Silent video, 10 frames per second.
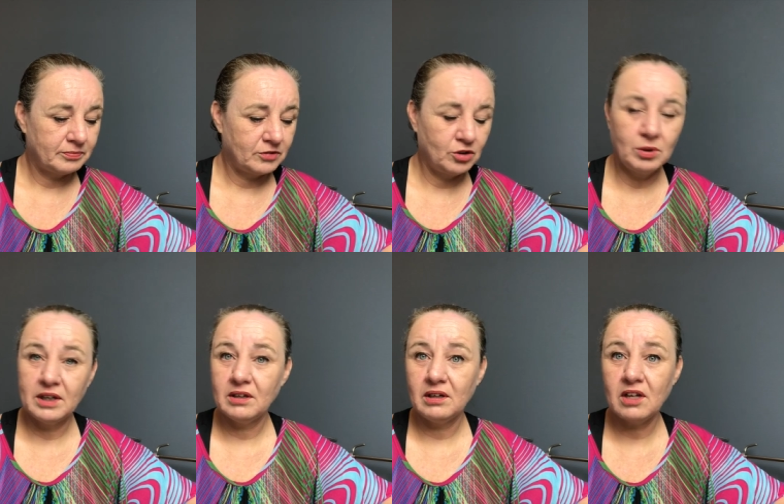
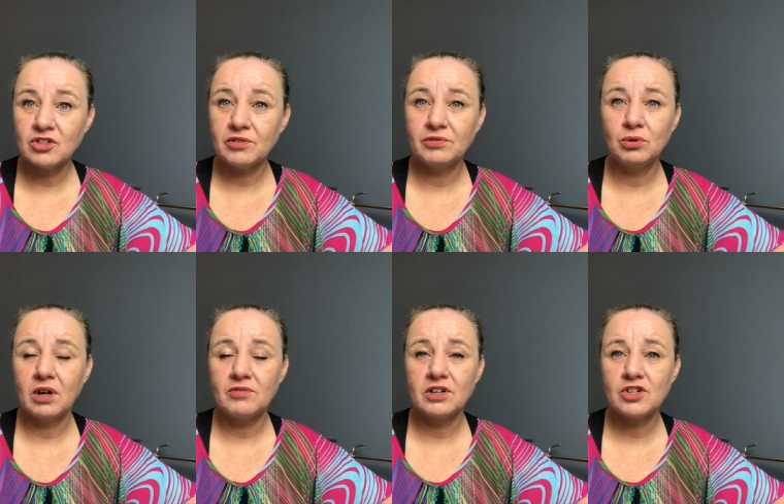doing lots of full
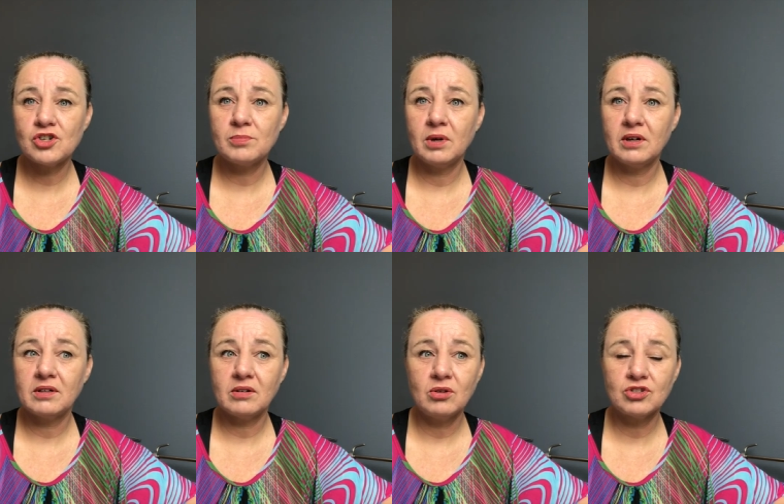coverage, but
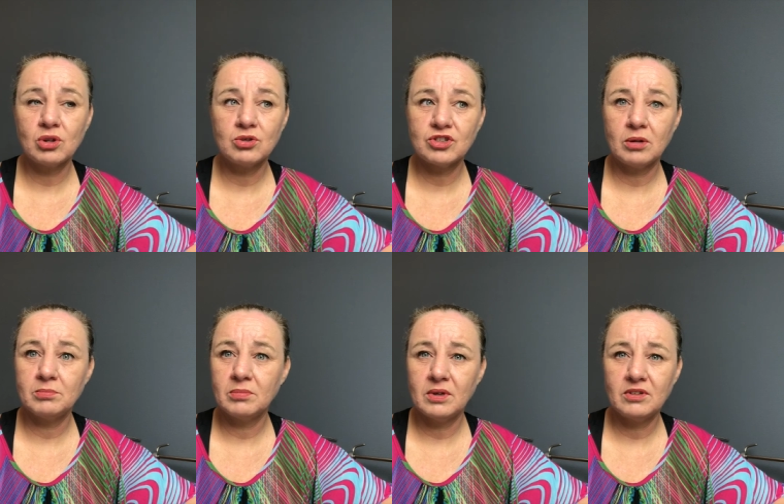also
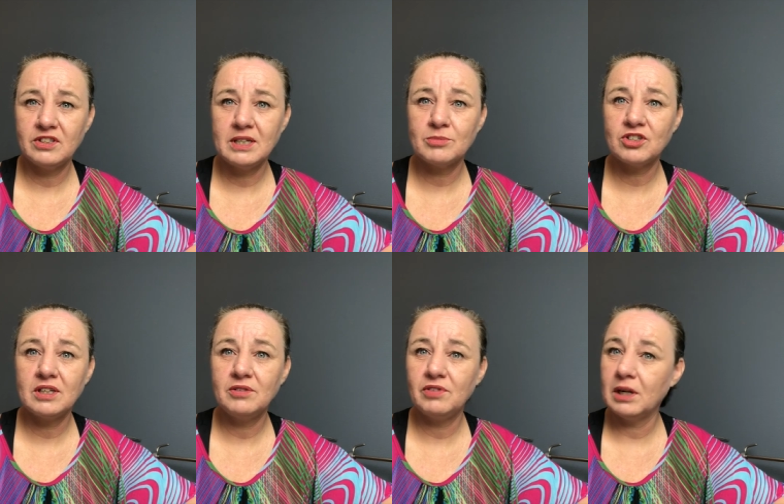some
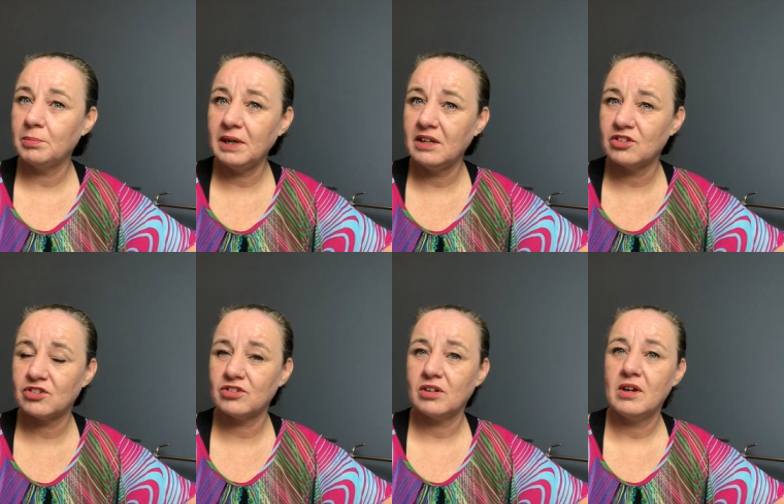DMC
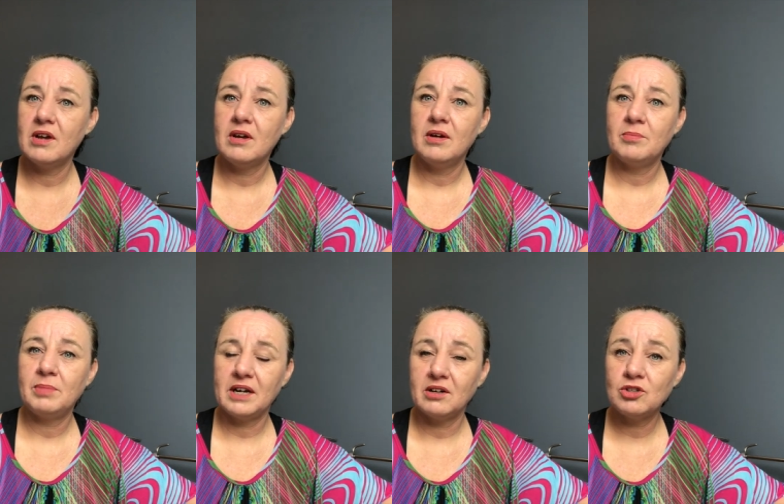Philippines
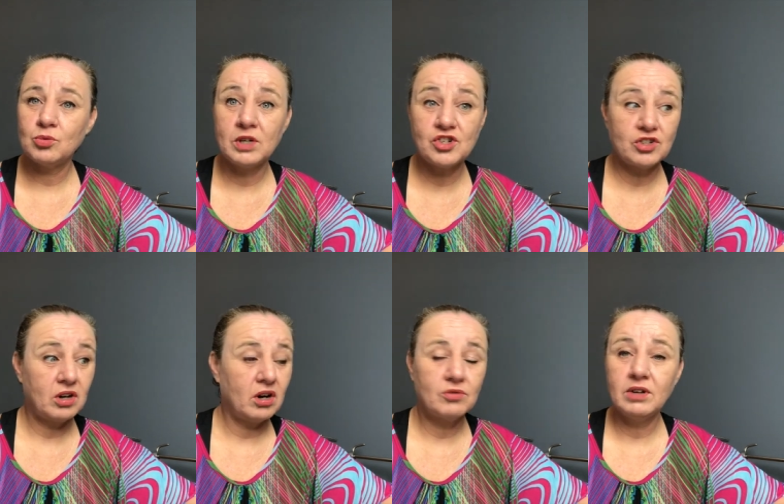patterns, which
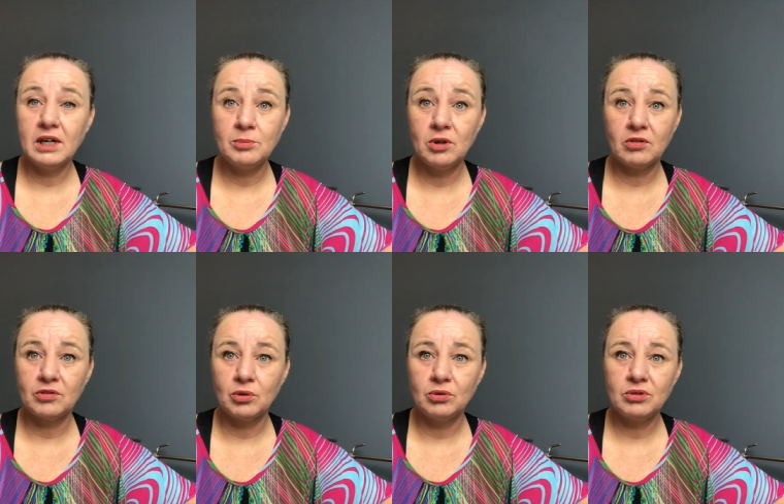are really
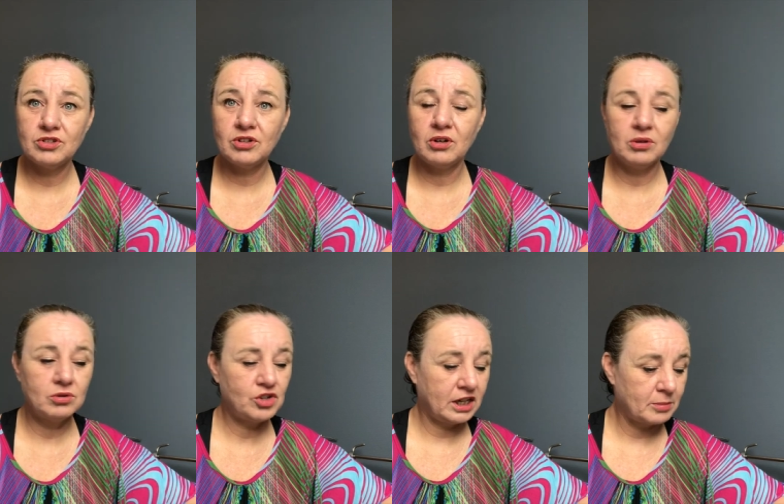beautiful. So
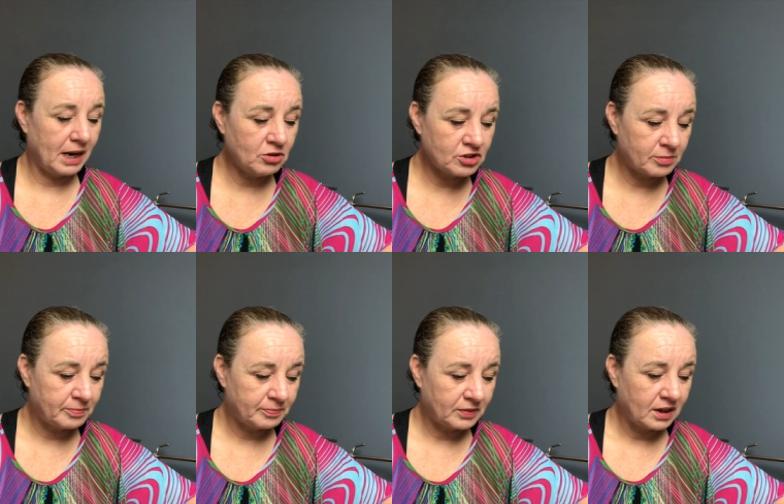check him out.
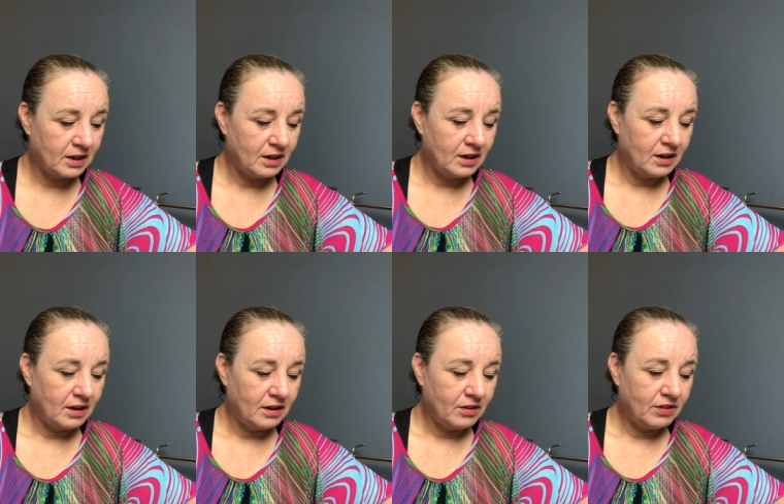
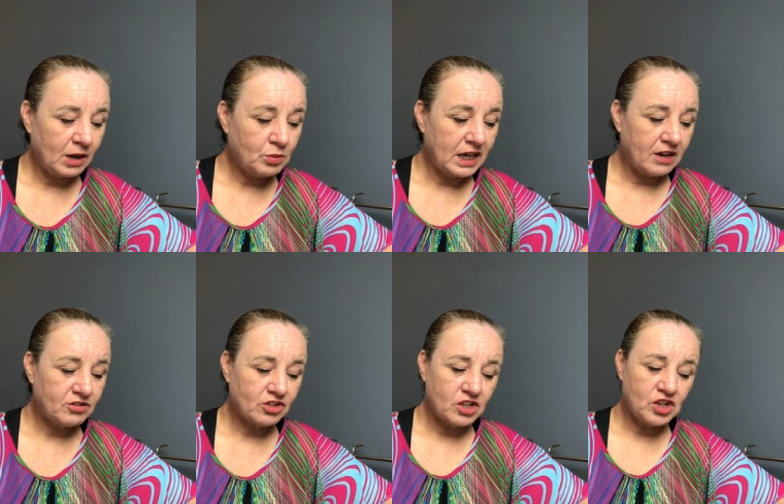Then we have
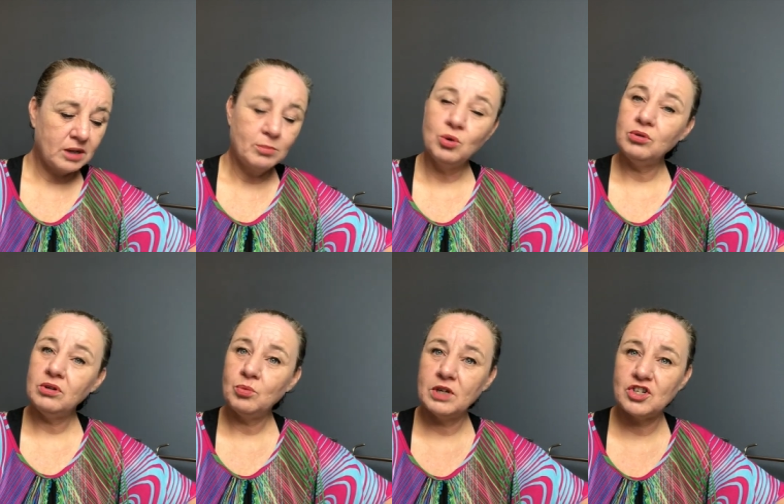Stitching Moon,
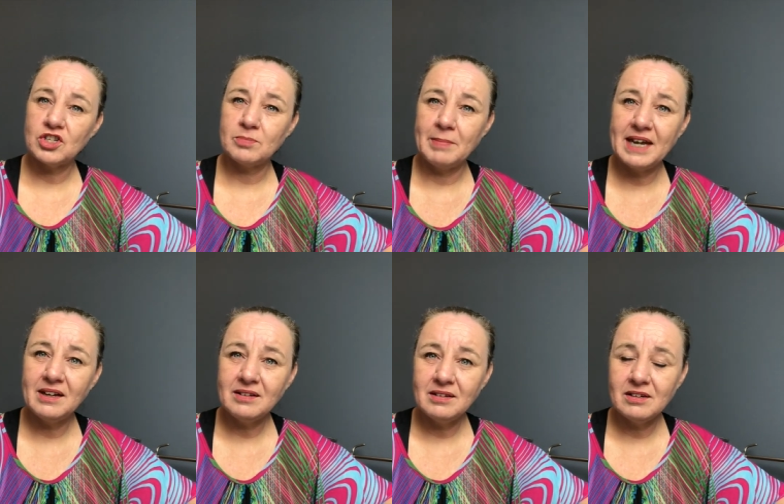which is
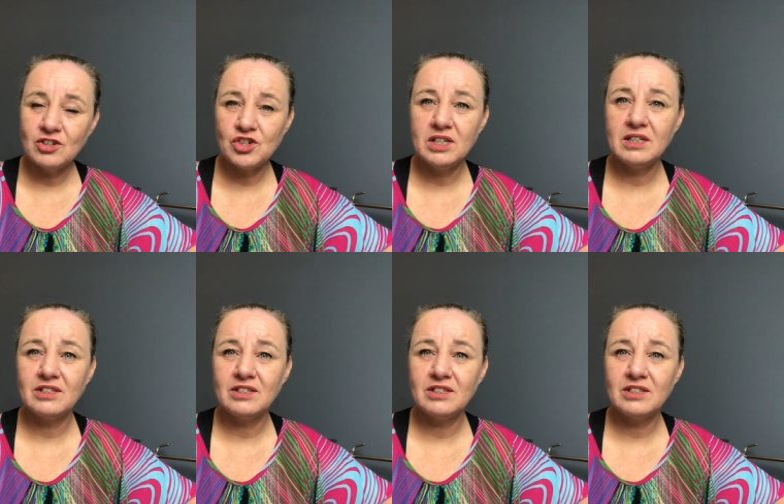Megan. She